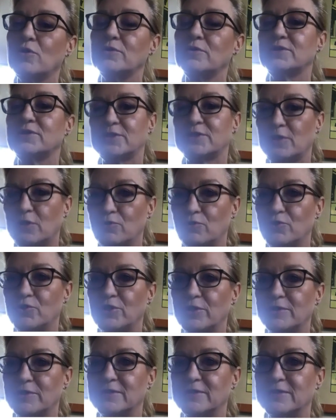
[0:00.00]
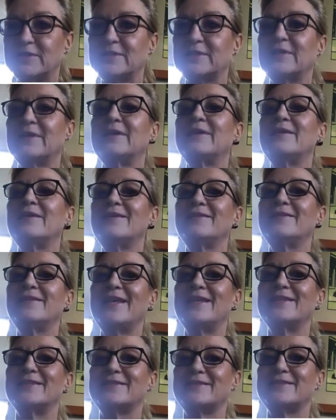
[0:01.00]
Solutions.
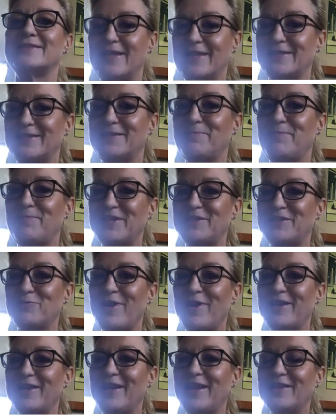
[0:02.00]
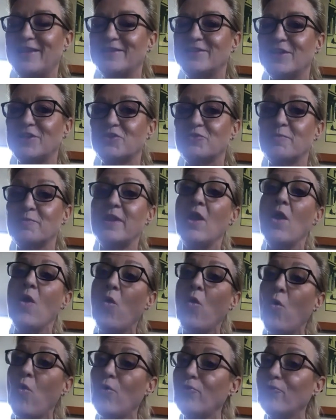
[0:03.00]
That's the best way to get in touch with me,
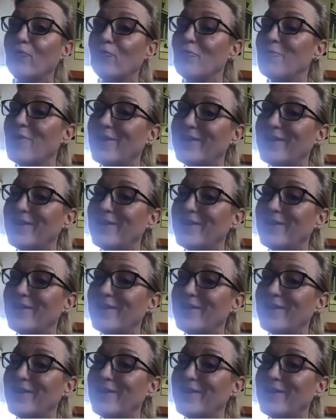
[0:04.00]
or through my